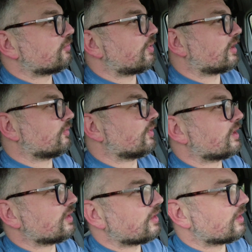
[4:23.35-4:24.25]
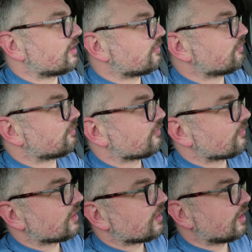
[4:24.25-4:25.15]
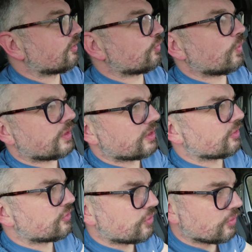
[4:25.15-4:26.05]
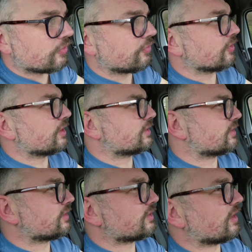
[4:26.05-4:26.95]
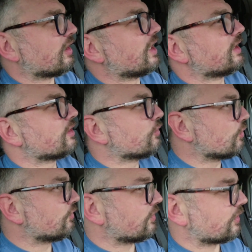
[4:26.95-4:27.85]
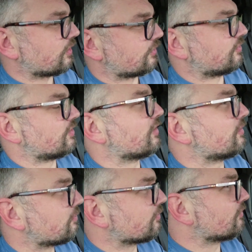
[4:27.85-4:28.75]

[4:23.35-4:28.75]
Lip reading: Back when I was working on Tuck, for instance, I had an awful lot of time